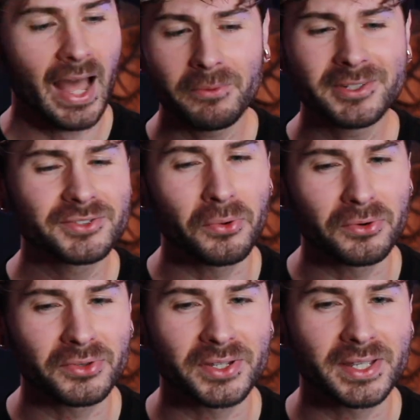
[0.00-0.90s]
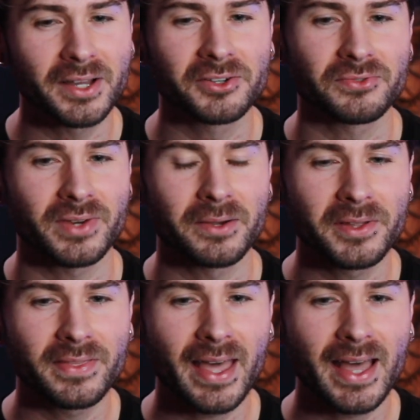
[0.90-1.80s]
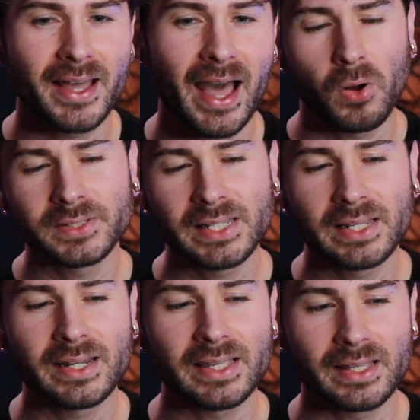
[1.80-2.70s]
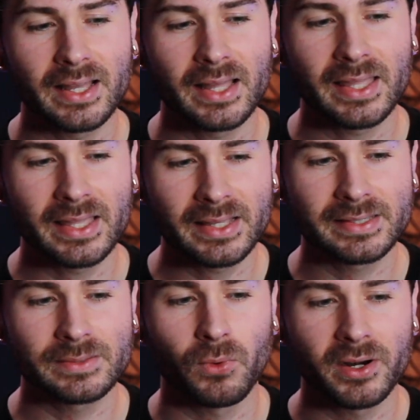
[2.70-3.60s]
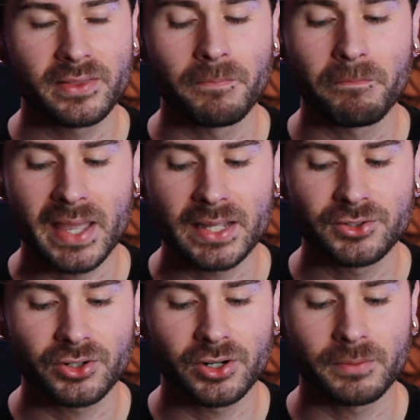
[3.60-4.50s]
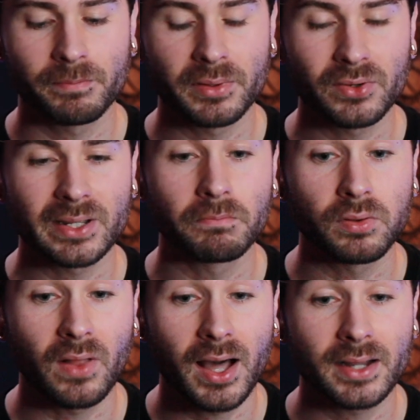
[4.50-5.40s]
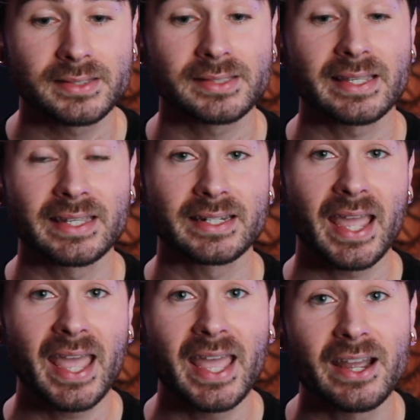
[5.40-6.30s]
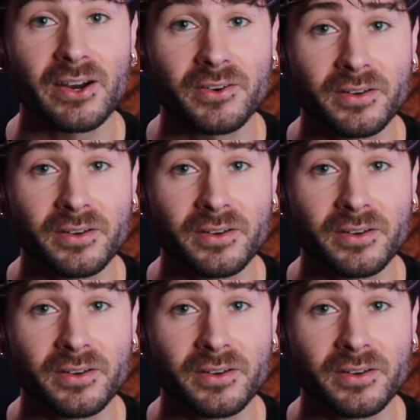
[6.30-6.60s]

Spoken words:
I would totally agree with that. Protein is one of the major building blocks in hair.